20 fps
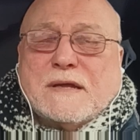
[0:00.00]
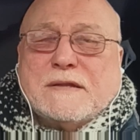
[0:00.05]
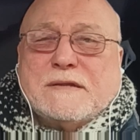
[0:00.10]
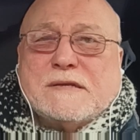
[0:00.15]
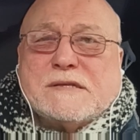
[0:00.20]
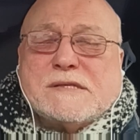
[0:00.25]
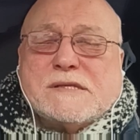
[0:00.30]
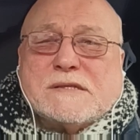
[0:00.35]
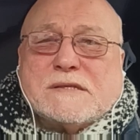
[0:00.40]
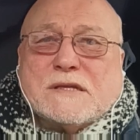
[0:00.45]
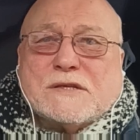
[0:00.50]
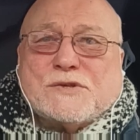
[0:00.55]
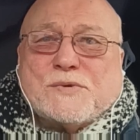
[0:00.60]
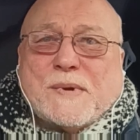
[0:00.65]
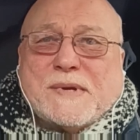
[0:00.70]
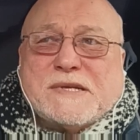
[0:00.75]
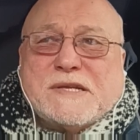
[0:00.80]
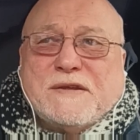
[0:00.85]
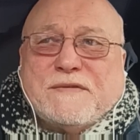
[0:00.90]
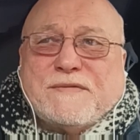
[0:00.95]
And this is the
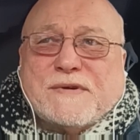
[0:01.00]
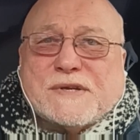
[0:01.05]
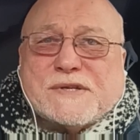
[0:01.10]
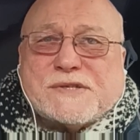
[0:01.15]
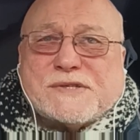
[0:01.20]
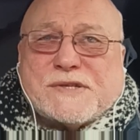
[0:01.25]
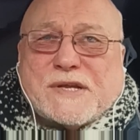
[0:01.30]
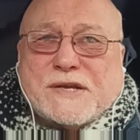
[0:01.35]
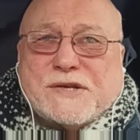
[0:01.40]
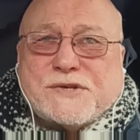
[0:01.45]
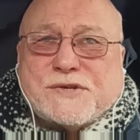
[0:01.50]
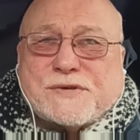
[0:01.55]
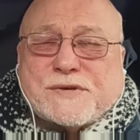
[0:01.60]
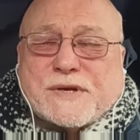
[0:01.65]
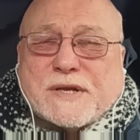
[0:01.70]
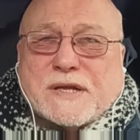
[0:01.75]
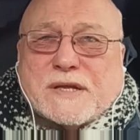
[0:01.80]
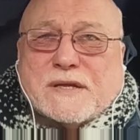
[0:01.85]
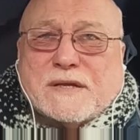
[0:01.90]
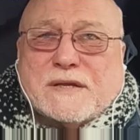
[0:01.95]
21st
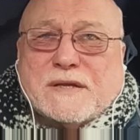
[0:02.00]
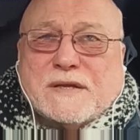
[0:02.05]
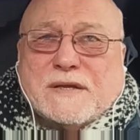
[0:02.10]
century.